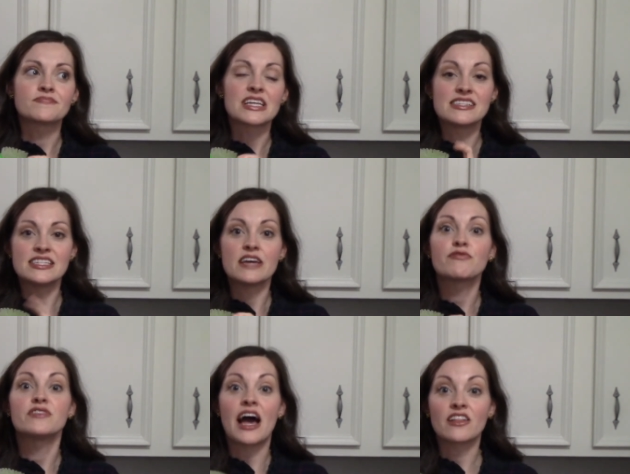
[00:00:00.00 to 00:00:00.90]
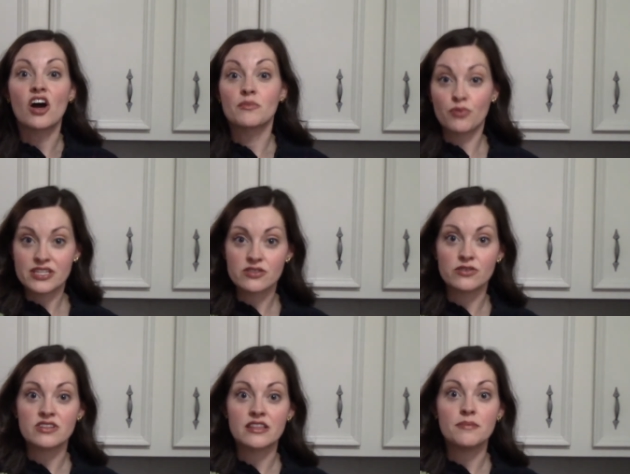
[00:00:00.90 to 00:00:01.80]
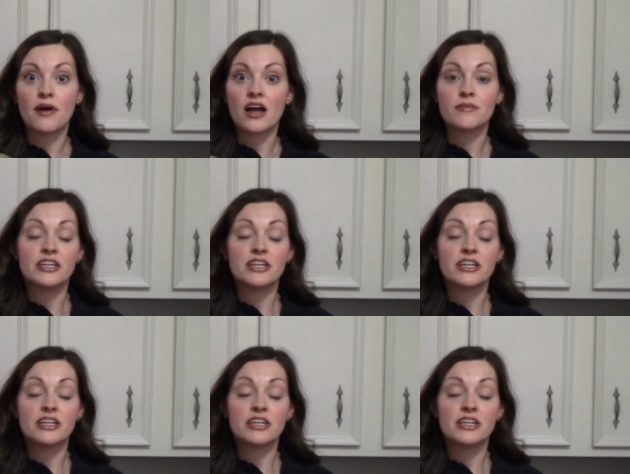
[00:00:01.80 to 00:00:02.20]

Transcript: stiff nylon bristles on the bottom,